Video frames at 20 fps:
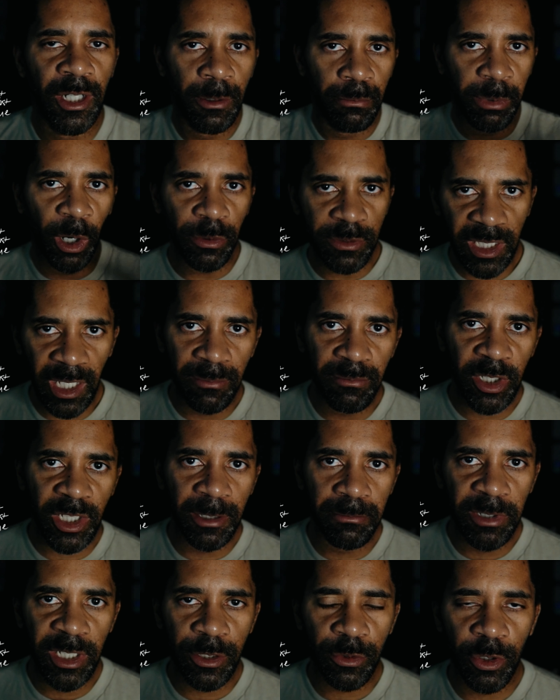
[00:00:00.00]
Both of them
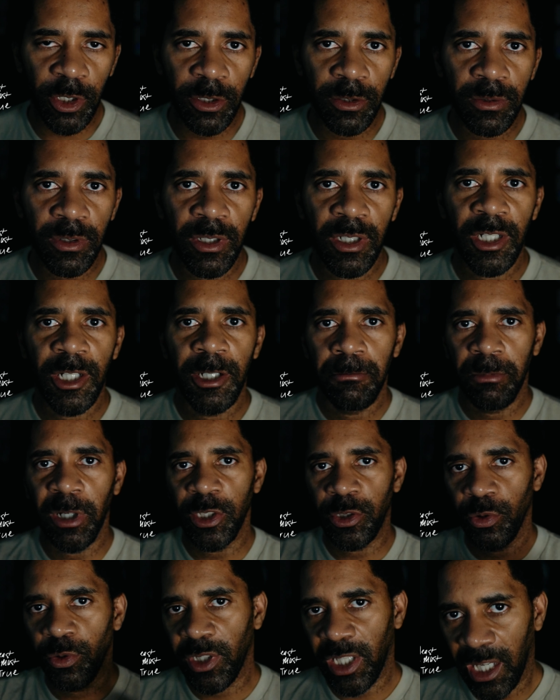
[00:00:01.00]
could be true,
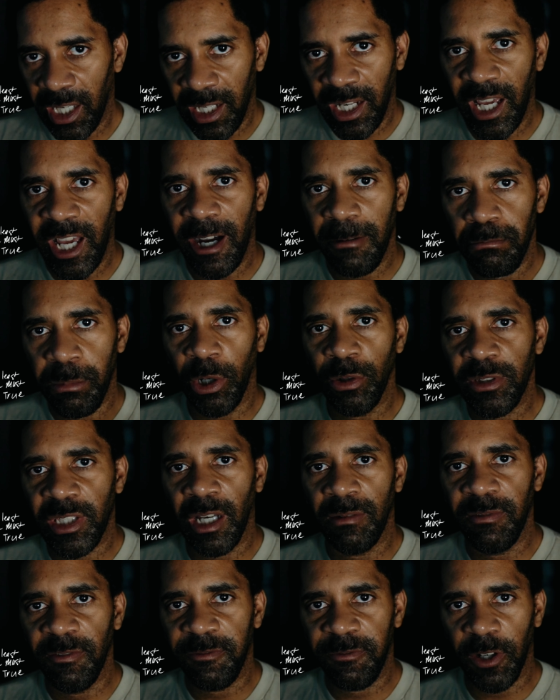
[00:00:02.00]
but you can't have both
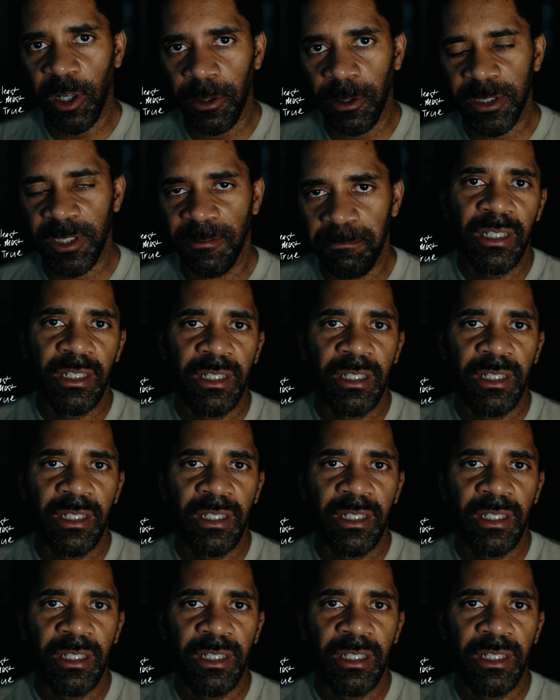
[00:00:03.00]
of them false.